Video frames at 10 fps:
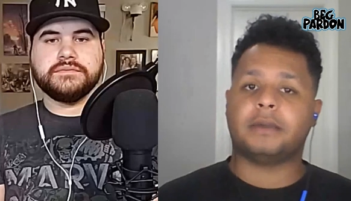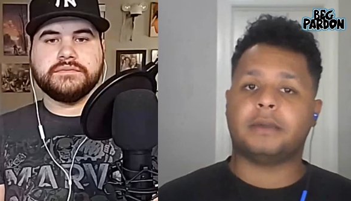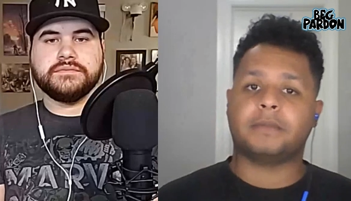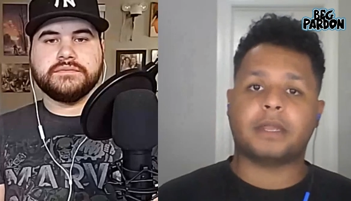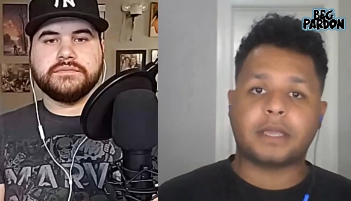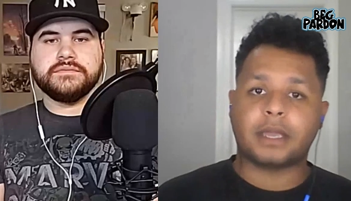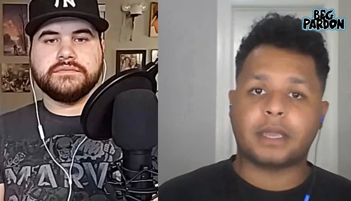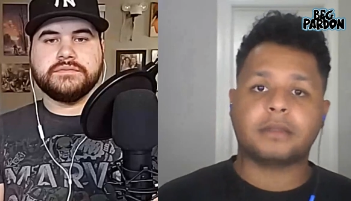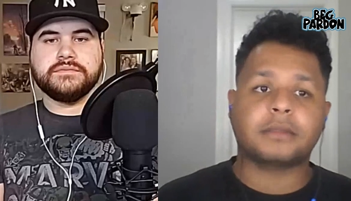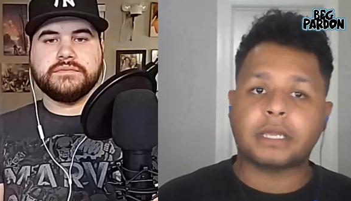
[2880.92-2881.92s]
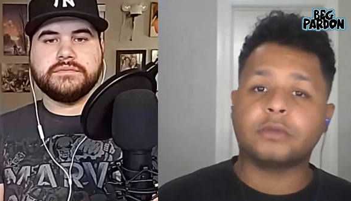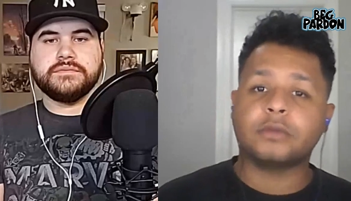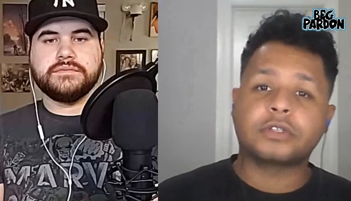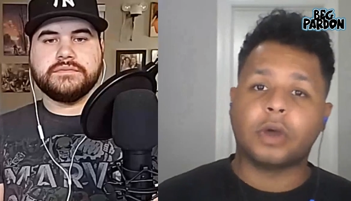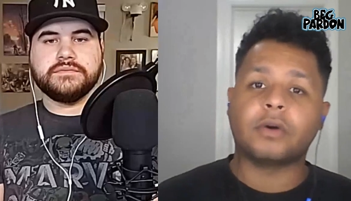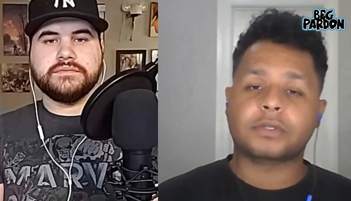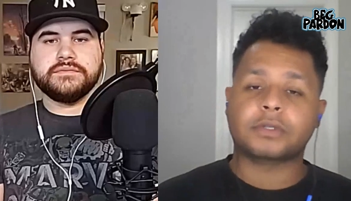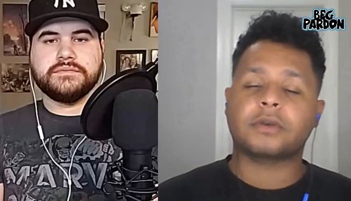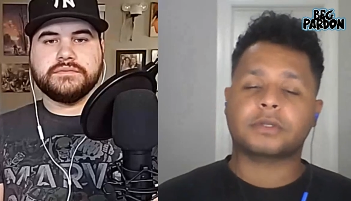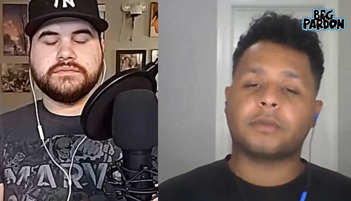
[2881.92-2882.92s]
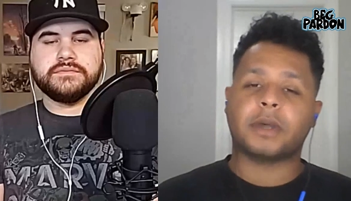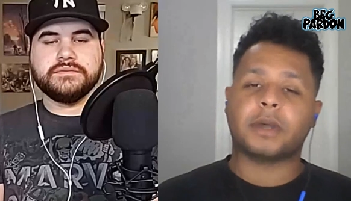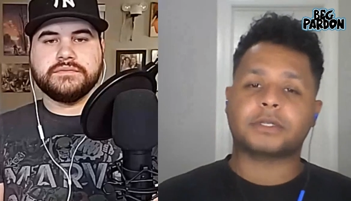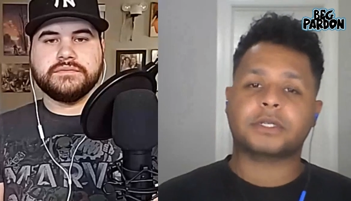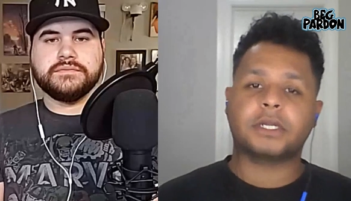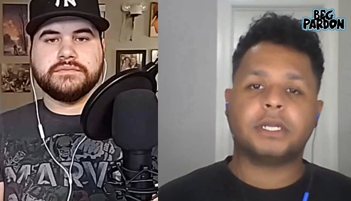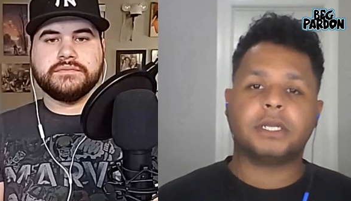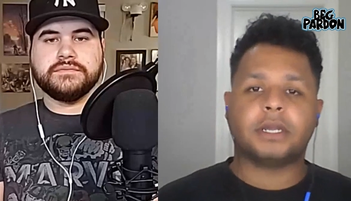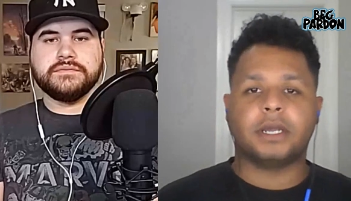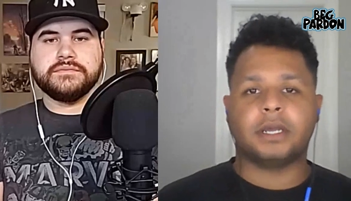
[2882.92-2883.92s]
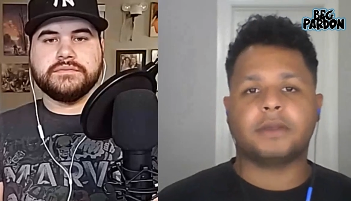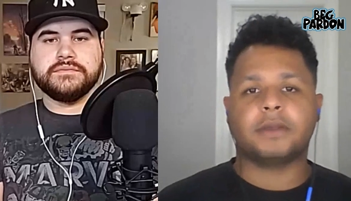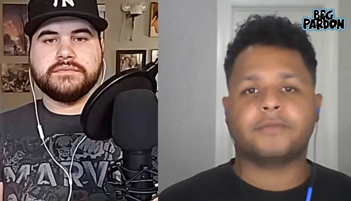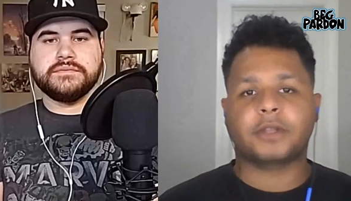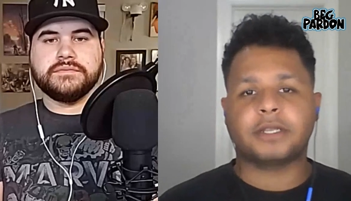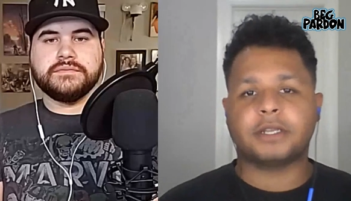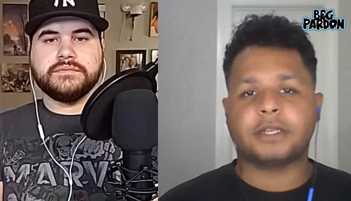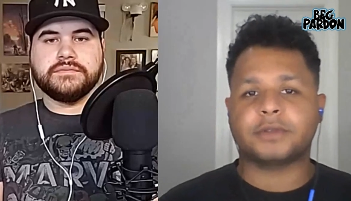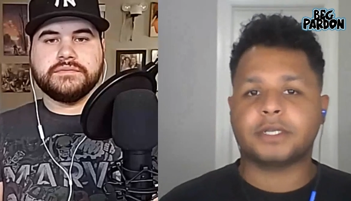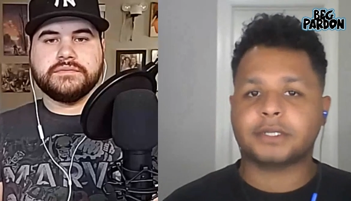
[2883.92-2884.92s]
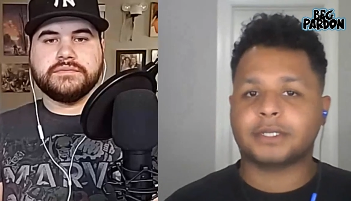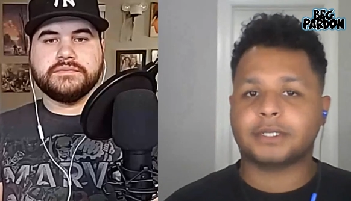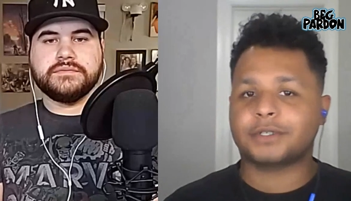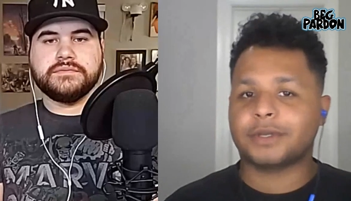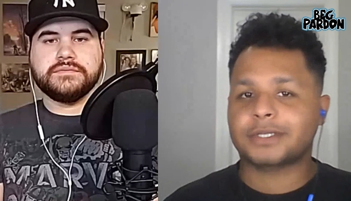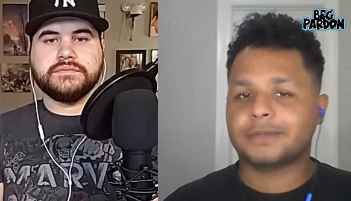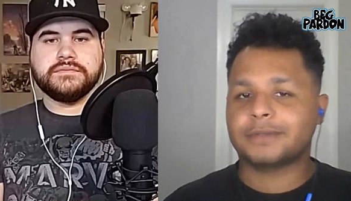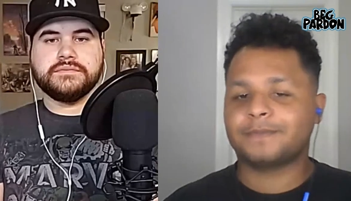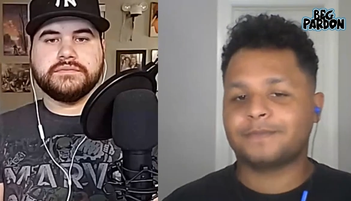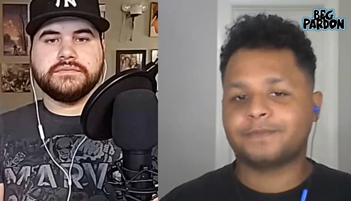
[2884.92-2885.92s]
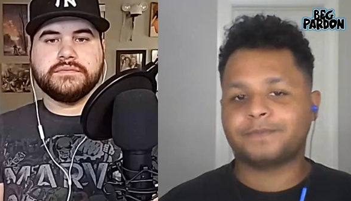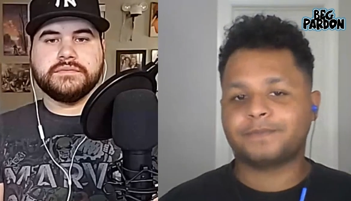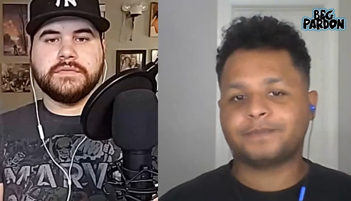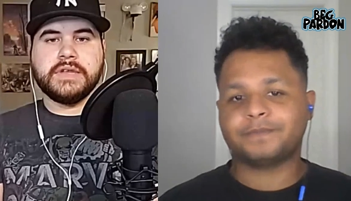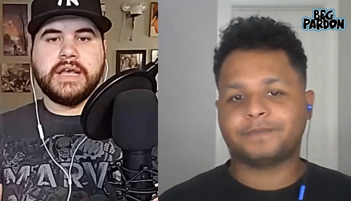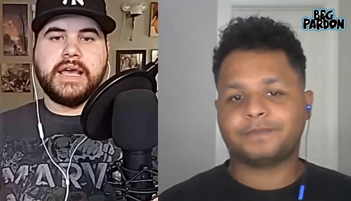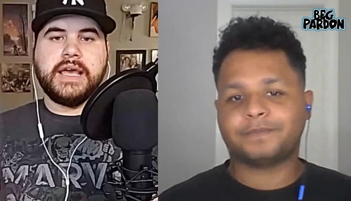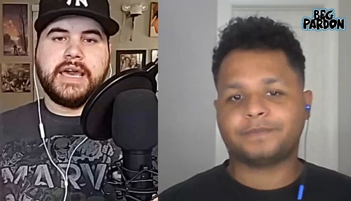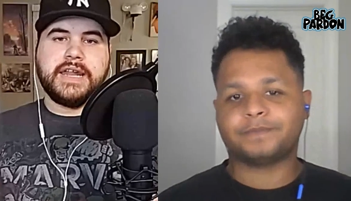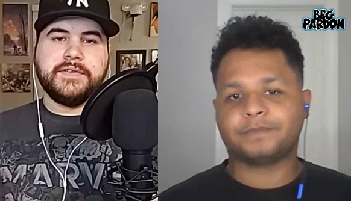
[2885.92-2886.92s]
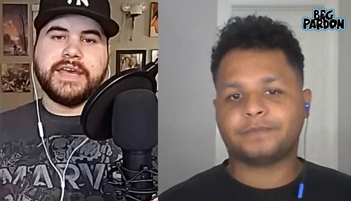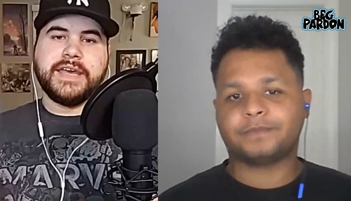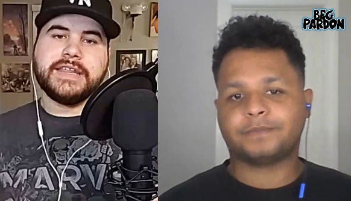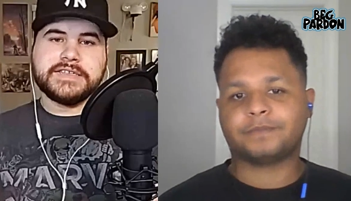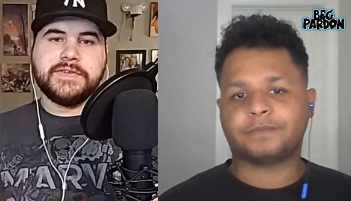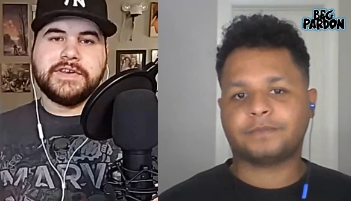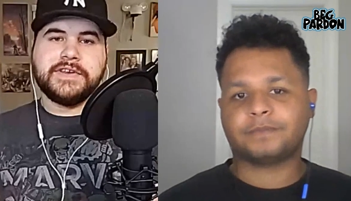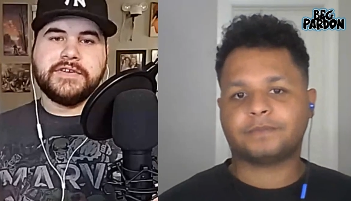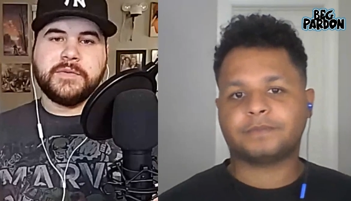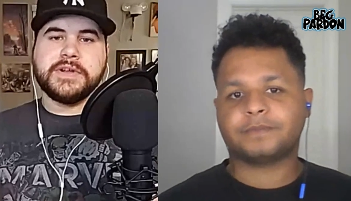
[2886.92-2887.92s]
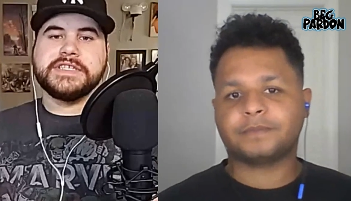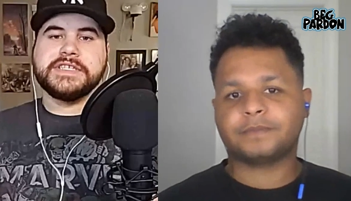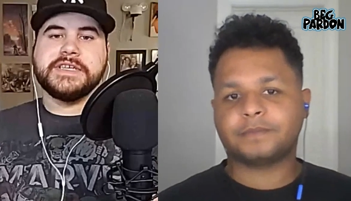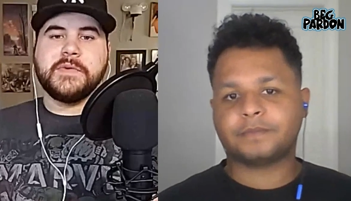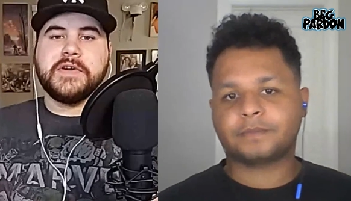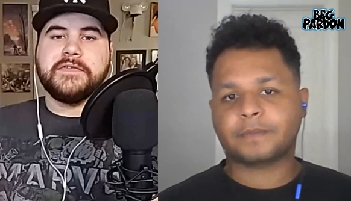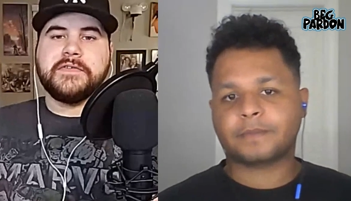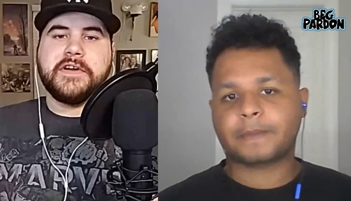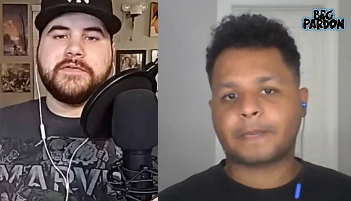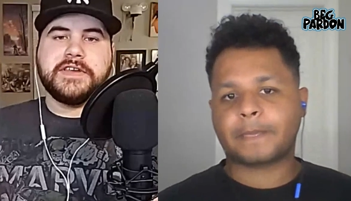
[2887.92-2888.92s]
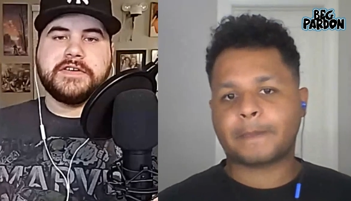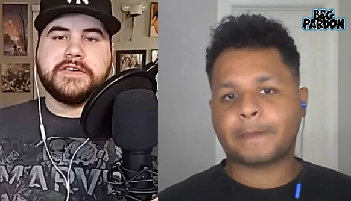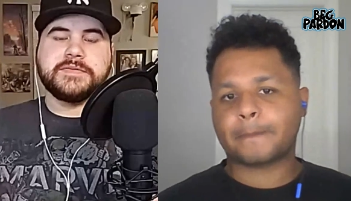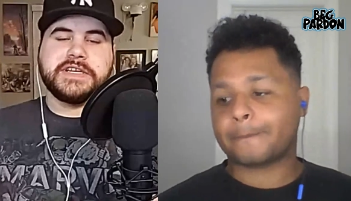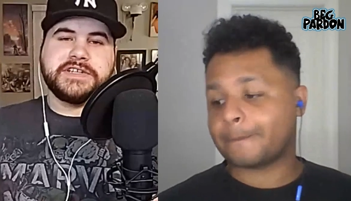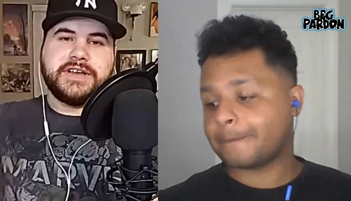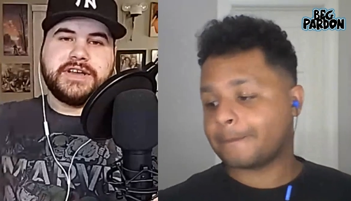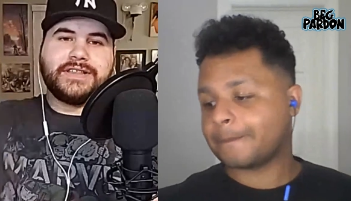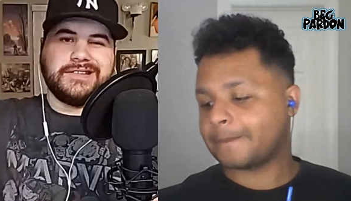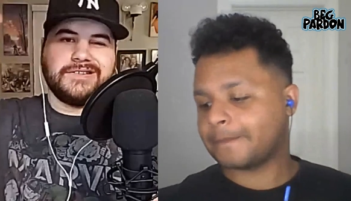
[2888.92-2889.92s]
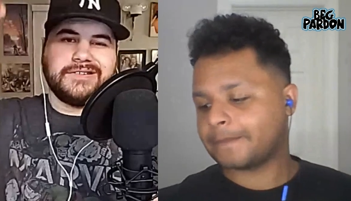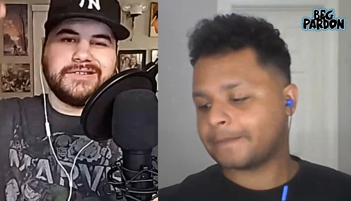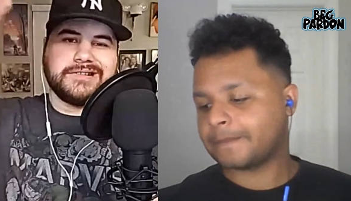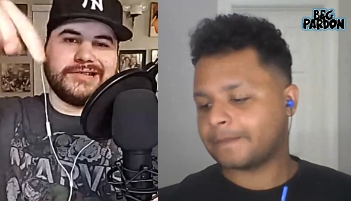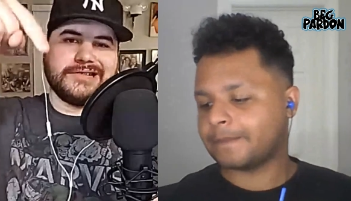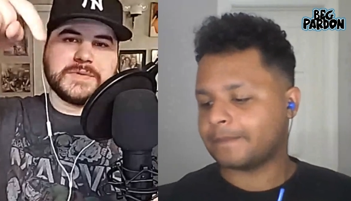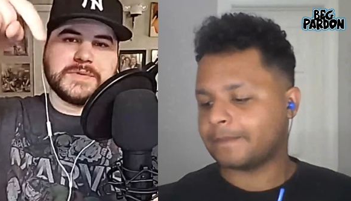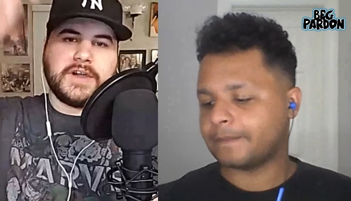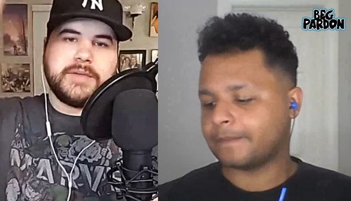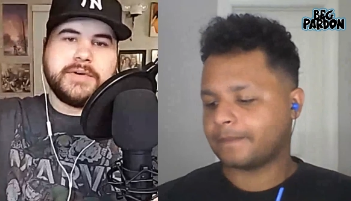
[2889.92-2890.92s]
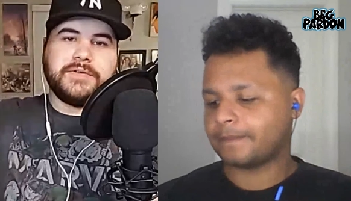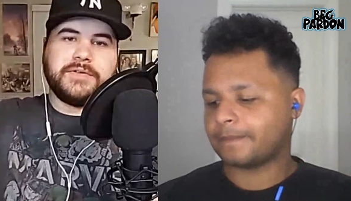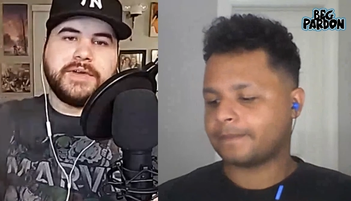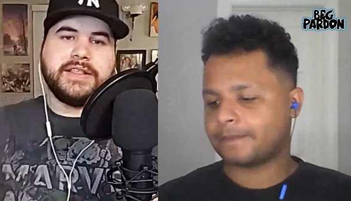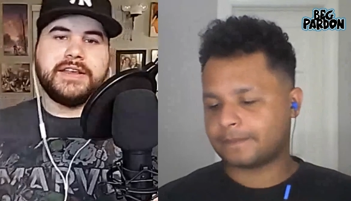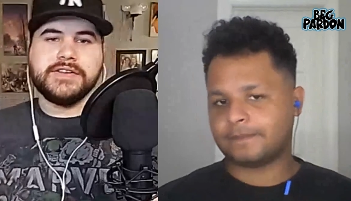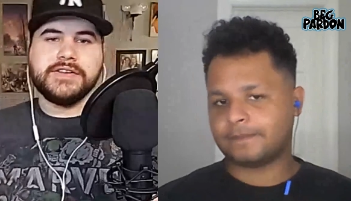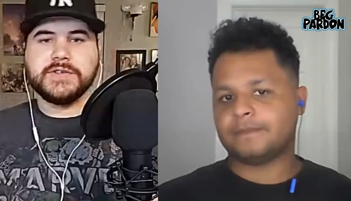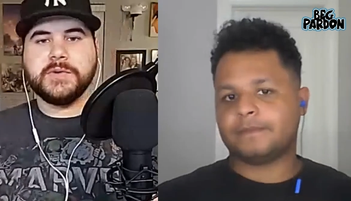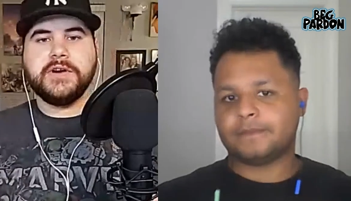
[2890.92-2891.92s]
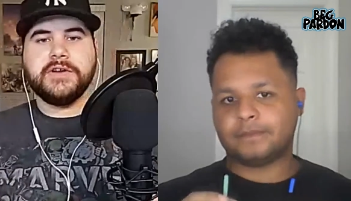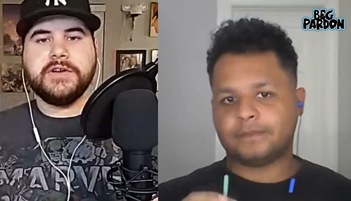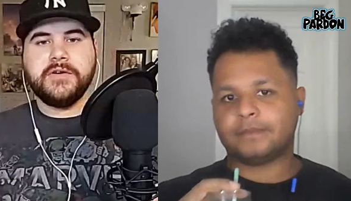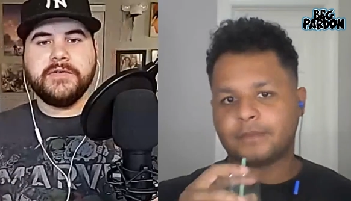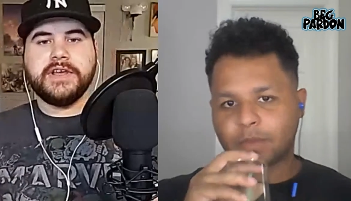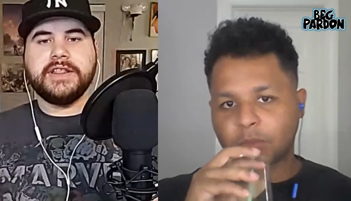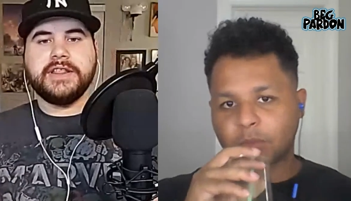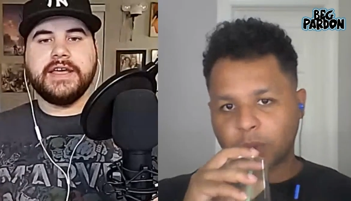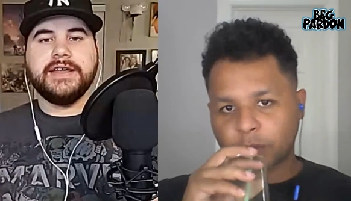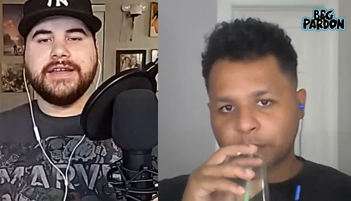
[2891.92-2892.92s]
Speaker 1: Um, and again, thank you so, so, so much uh, for continuously listening to us.
Speaker 2: And if you like this video and want to see more of our videos, make sure you hit the little subscribe button right there. Swing on over and hit